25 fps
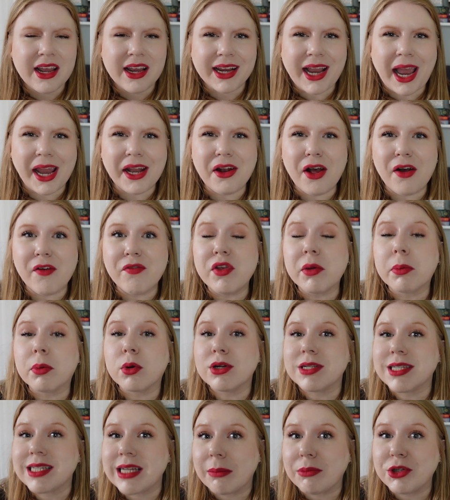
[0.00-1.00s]
kind of the
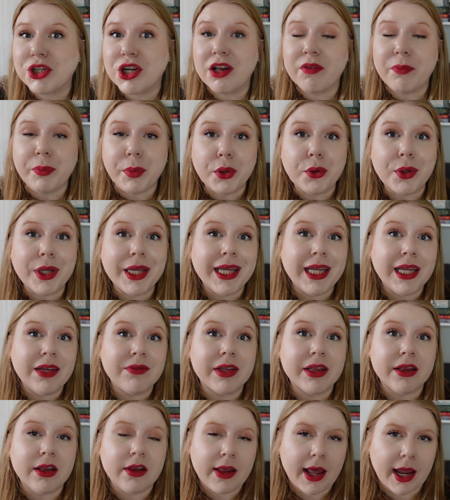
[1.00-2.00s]
perception of beauty
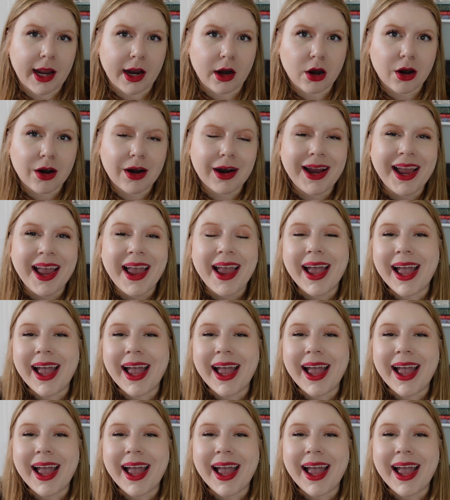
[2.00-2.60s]
even there.